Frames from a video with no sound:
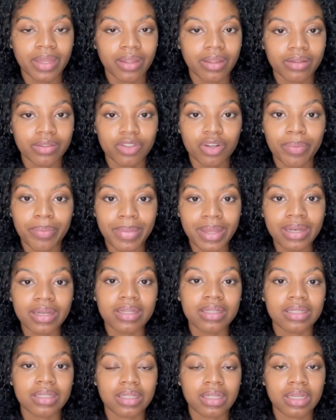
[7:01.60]

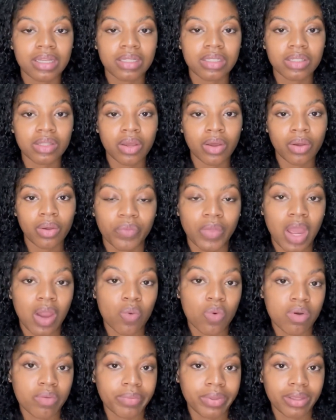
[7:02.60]
tremendously. So I
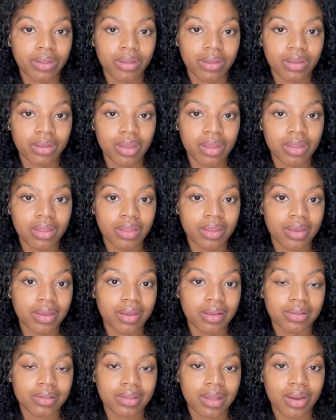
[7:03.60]
won't be cooking
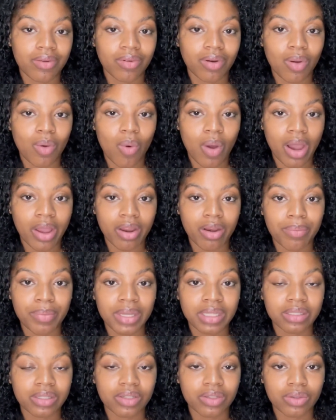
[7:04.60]
things that require me
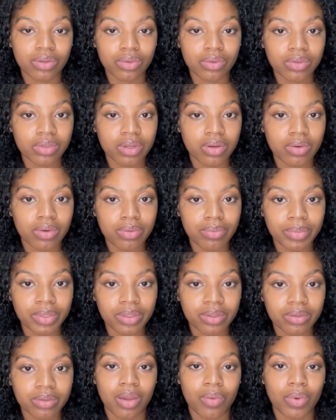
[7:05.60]
to use whole
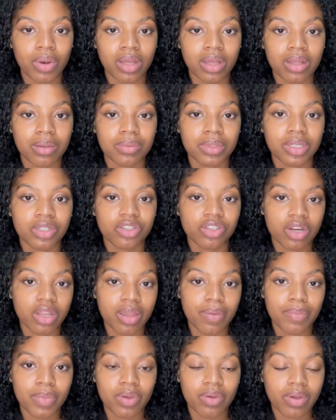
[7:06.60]
milk. And when it comes to
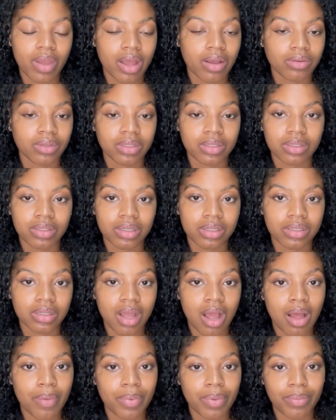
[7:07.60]
drinking milk, I'll just stick to
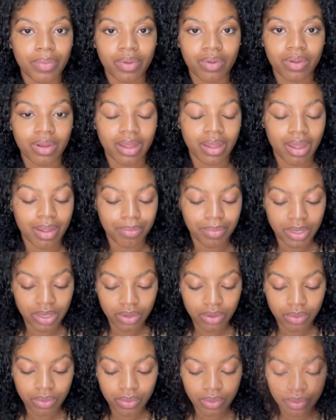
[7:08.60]
almond milk like I've been
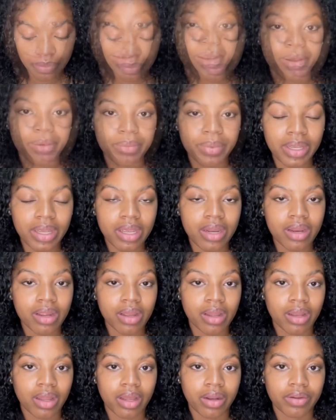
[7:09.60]
doing. And I'll be eating
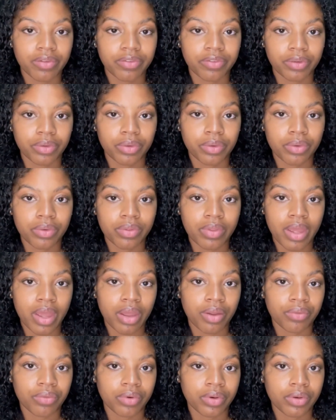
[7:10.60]
a lot of food
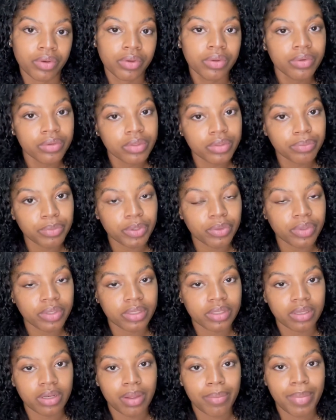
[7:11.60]
that reduce
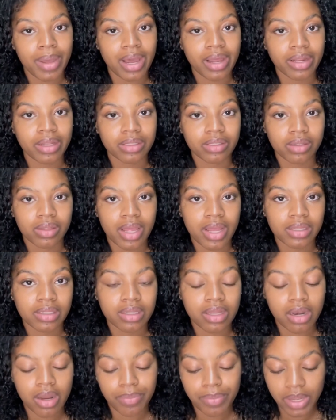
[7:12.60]
mucus in my body. So that's
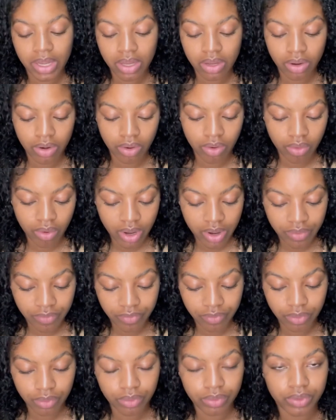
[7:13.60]
going to be your
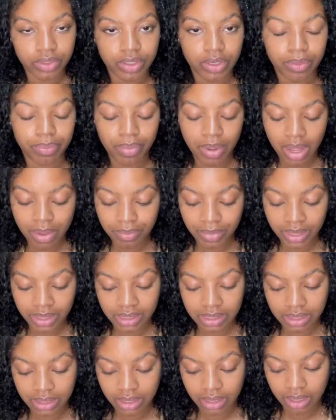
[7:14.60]
grapefruits, your pumpkin
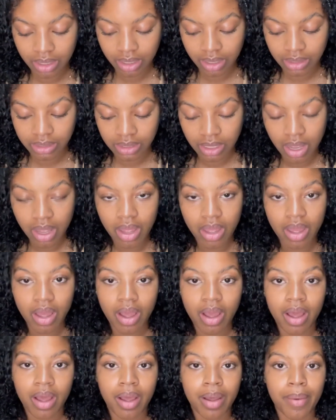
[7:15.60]
seeds,
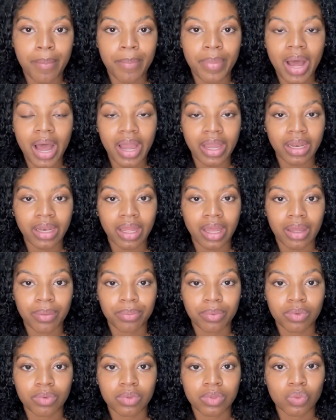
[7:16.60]

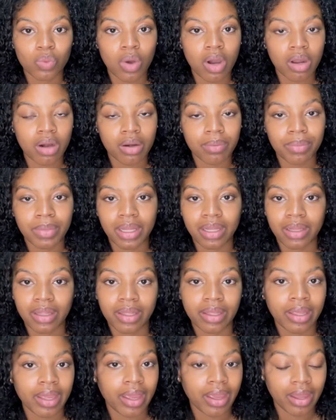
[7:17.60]
pineapples,
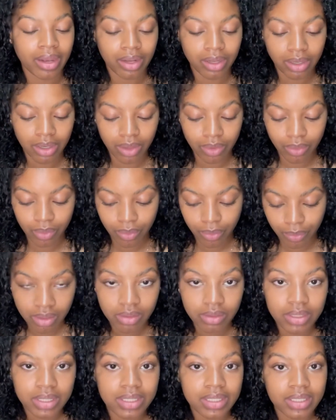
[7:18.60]
watermelon, cantaloupe,
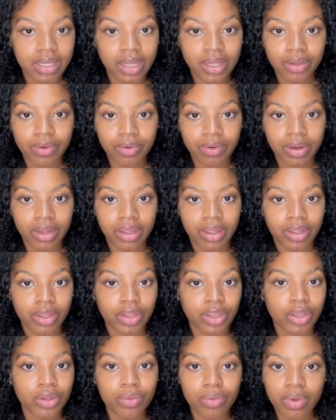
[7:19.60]
celery,
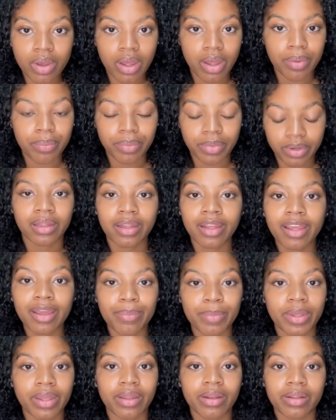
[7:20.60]
cucumber,
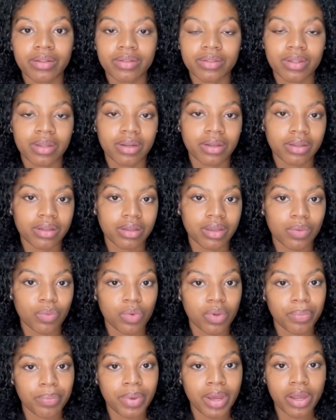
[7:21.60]
lemon. Instead of cooking
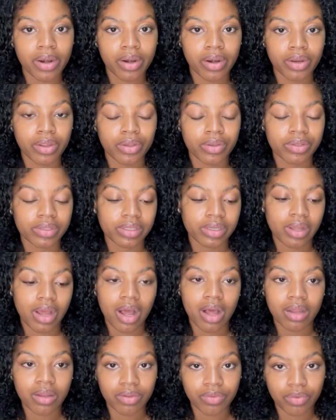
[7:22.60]
with butter, using
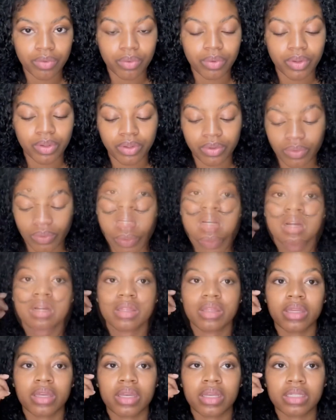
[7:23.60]
olive oil are
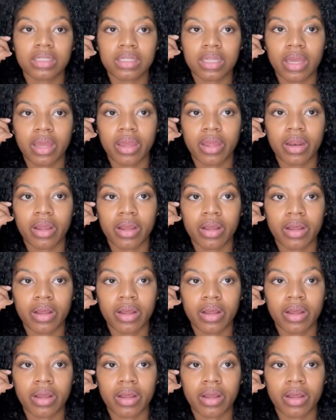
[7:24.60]
things that